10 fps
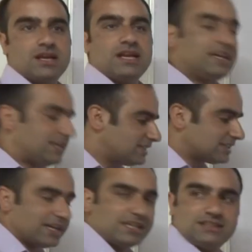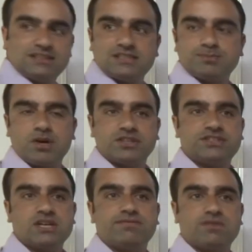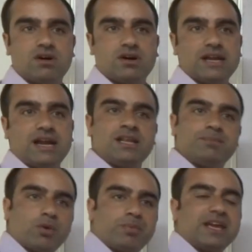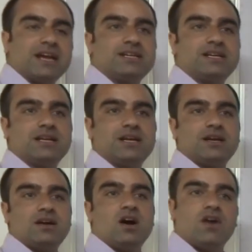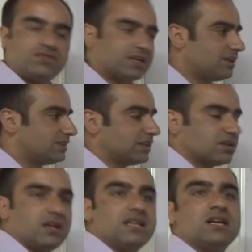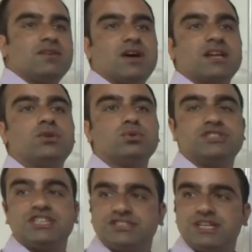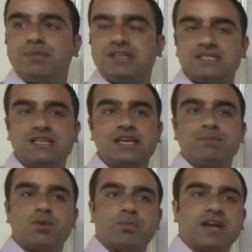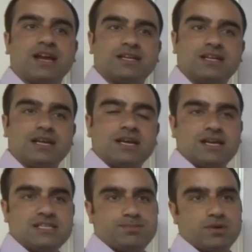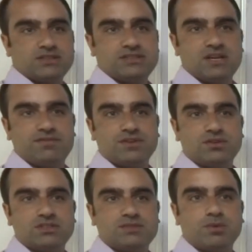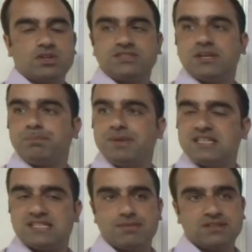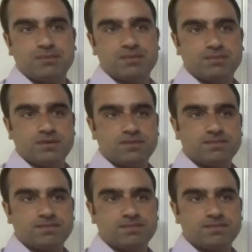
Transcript: He discouraged this policy of war and he propagated, after the Kalinga war in 260 BC, he propagated his policy of, this policy of peace among the people.